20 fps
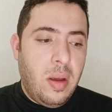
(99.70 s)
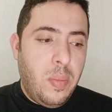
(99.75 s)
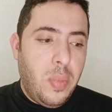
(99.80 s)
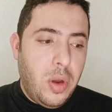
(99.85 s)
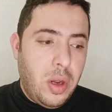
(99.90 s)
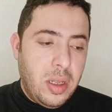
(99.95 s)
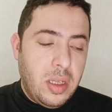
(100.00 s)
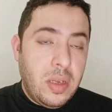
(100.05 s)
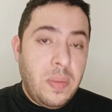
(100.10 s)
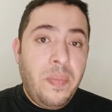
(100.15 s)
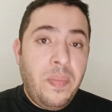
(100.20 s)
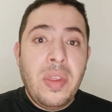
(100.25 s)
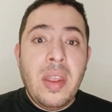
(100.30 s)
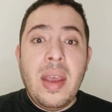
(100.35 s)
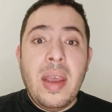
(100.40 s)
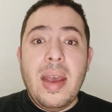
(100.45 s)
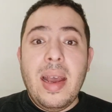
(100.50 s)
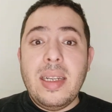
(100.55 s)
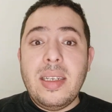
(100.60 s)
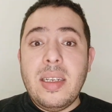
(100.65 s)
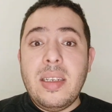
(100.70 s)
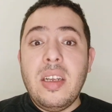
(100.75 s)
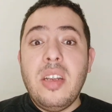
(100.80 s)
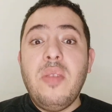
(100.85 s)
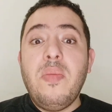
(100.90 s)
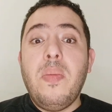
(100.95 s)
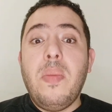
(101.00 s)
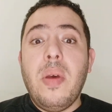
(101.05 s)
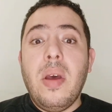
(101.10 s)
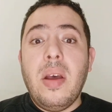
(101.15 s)
points. As I
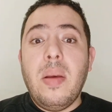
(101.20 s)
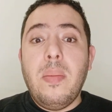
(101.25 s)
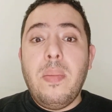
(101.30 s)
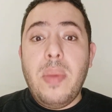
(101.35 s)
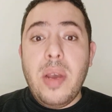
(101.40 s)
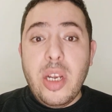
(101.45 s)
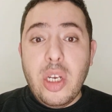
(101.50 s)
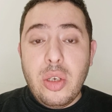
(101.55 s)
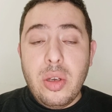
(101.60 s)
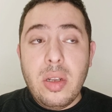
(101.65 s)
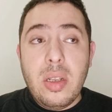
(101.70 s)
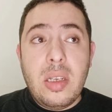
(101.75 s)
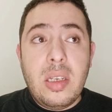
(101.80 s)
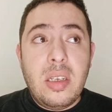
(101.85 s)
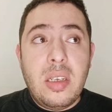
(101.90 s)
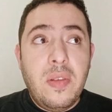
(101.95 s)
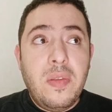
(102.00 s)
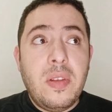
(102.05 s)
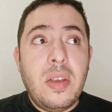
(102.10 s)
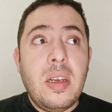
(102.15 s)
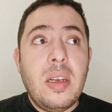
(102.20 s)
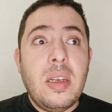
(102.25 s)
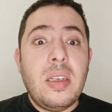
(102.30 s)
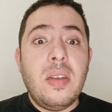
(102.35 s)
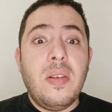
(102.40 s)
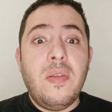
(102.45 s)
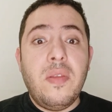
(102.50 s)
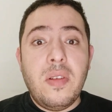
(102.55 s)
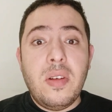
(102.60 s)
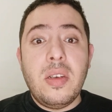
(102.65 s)
said, patient safety is
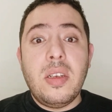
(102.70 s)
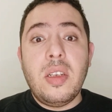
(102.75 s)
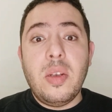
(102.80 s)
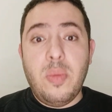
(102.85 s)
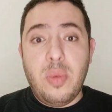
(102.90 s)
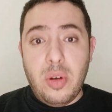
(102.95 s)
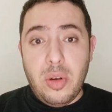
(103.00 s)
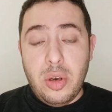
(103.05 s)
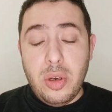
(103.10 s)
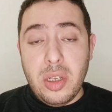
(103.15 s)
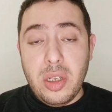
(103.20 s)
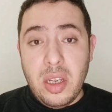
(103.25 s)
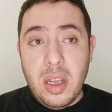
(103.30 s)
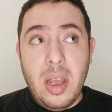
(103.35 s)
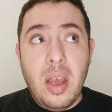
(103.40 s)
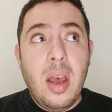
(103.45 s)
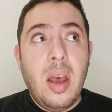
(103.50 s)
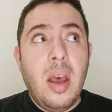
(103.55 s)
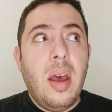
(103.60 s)
the first priority,